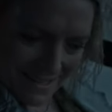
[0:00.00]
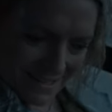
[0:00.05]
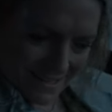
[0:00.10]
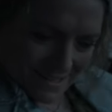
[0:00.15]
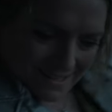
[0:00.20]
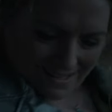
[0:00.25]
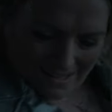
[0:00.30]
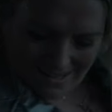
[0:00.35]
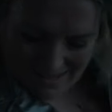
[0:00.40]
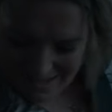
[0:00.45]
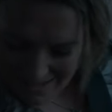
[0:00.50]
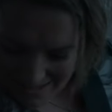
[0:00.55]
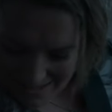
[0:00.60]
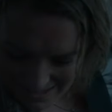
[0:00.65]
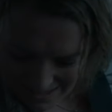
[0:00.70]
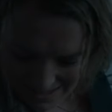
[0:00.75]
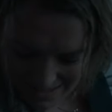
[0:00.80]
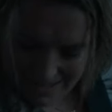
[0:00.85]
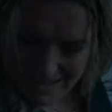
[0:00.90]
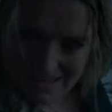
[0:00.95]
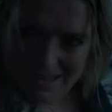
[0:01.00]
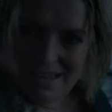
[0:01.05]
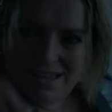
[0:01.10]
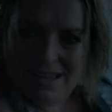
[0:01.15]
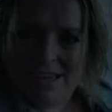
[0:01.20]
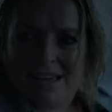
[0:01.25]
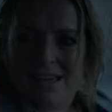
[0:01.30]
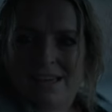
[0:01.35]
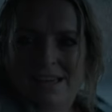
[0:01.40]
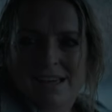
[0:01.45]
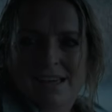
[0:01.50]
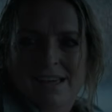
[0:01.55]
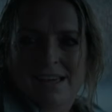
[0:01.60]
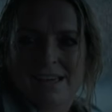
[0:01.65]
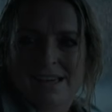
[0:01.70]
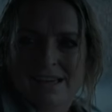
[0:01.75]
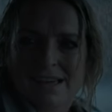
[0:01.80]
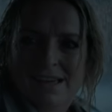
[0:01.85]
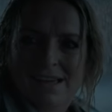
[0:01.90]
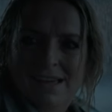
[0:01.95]
I'll drop this one off and I'll take you home.
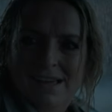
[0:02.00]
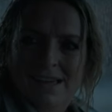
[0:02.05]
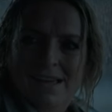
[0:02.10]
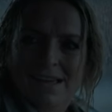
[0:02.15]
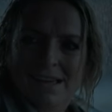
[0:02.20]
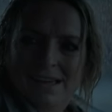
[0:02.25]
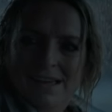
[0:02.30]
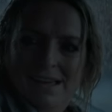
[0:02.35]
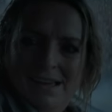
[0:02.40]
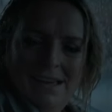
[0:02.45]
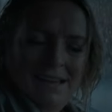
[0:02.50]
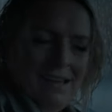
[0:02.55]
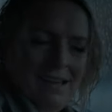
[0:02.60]
Yeah?